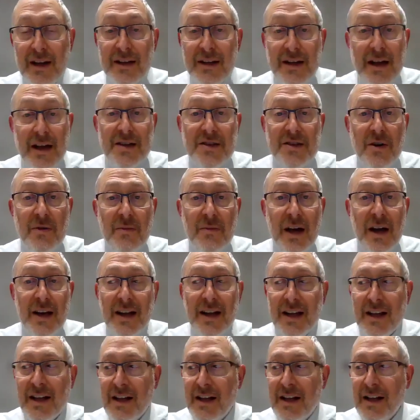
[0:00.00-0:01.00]
He has no
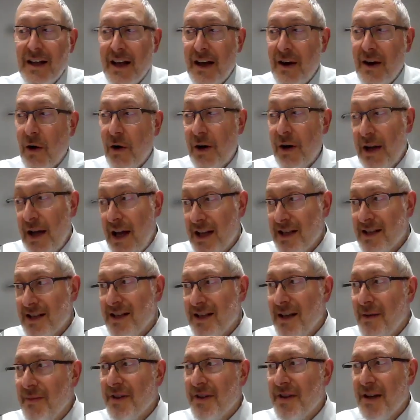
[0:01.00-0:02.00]
money, or he has
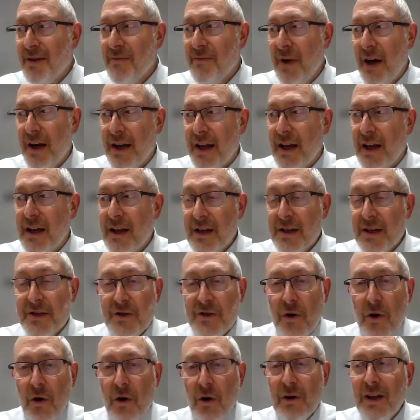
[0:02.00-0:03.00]
limited money.
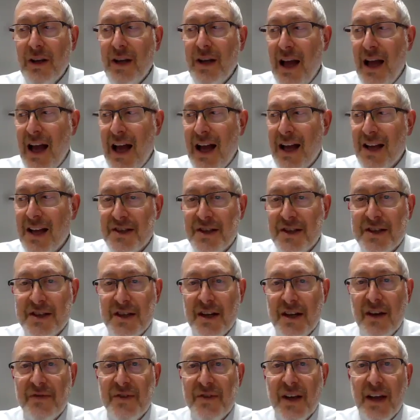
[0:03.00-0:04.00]
So all he has is
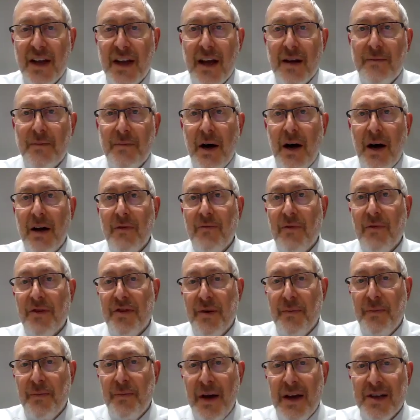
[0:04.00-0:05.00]
enough to get by with
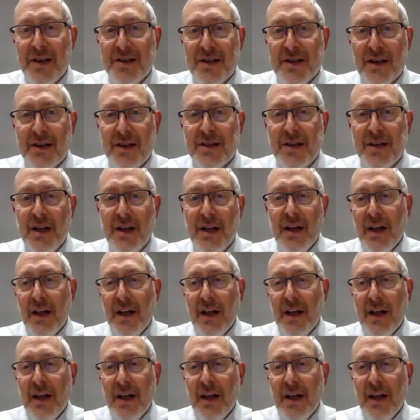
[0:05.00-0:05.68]
the basics.